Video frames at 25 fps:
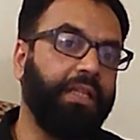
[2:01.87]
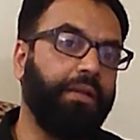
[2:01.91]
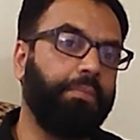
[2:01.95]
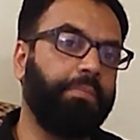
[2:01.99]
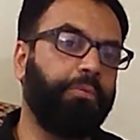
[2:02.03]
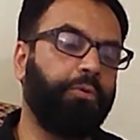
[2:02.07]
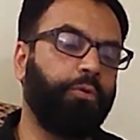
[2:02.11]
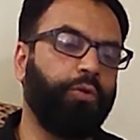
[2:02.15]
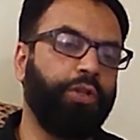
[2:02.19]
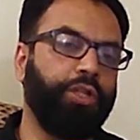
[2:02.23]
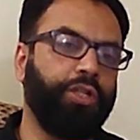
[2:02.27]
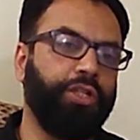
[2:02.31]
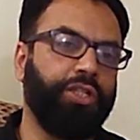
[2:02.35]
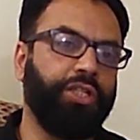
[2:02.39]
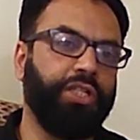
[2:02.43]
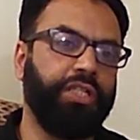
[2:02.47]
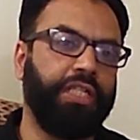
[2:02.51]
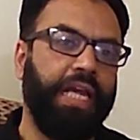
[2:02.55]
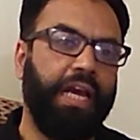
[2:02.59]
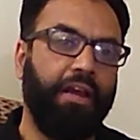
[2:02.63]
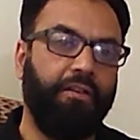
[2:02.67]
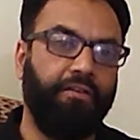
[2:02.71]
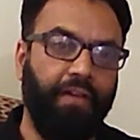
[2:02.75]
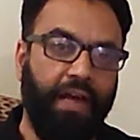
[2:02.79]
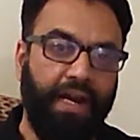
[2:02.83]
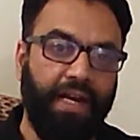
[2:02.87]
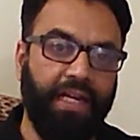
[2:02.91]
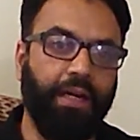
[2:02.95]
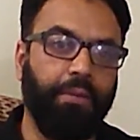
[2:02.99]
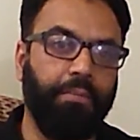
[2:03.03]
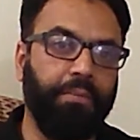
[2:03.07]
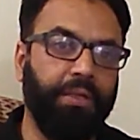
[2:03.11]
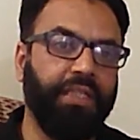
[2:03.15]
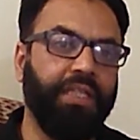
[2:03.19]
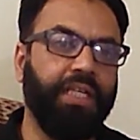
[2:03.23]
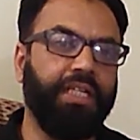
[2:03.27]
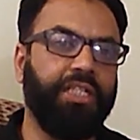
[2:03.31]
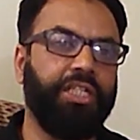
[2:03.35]
the tourists. They are
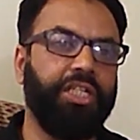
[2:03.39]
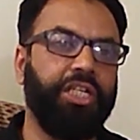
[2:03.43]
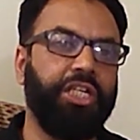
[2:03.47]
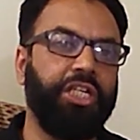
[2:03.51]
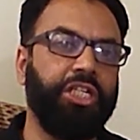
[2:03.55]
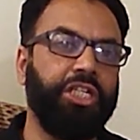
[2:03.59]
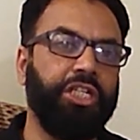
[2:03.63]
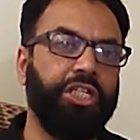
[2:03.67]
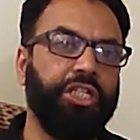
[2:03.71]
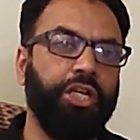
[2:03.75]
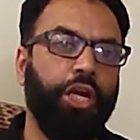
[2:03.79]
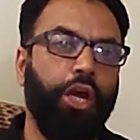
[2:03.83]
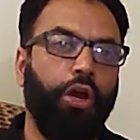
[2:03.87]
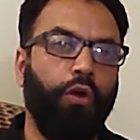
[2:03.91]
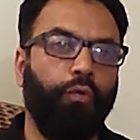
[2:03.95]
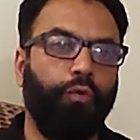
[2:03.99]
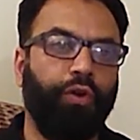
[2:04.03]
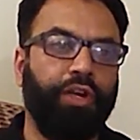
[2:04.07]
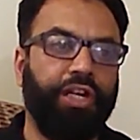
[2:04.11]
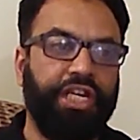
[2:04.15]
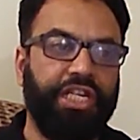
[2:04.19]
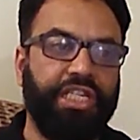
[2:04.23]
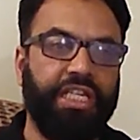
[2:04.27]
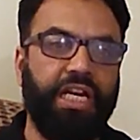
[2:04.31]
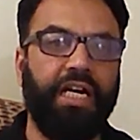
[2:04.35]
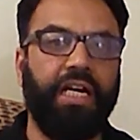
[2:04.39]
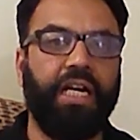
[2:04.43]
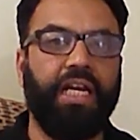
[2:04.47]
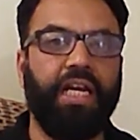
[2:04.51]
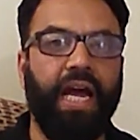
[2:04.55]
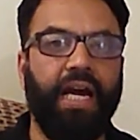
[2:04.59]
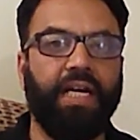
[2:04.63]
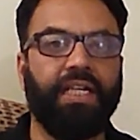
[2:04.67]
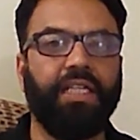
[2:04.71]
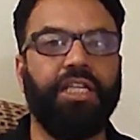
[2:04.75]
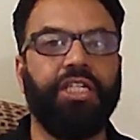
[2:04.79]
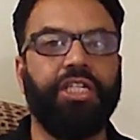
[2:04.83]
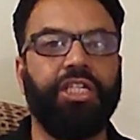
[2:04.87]
welcoming the changes. We recently
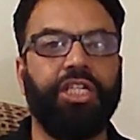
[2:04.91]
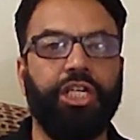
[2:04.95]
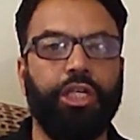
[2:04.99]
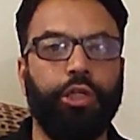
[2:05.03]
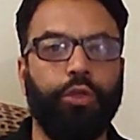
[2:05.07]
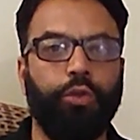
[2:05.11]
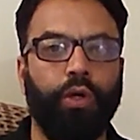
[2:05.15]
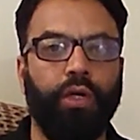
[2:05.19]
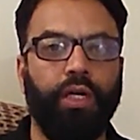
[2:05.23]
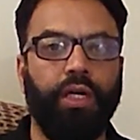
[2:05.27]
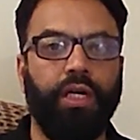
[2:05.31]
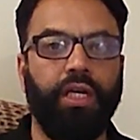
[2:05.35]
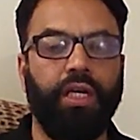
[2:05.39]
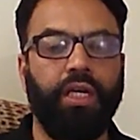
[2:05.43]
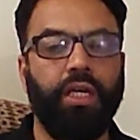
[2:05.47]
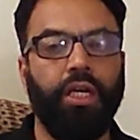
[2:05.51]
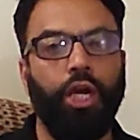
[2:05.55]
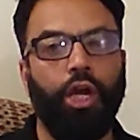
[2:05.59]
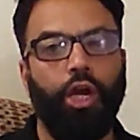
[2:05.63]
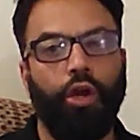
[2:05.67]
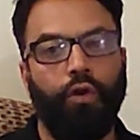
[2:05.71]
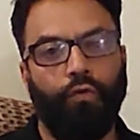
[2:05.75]
had the G20.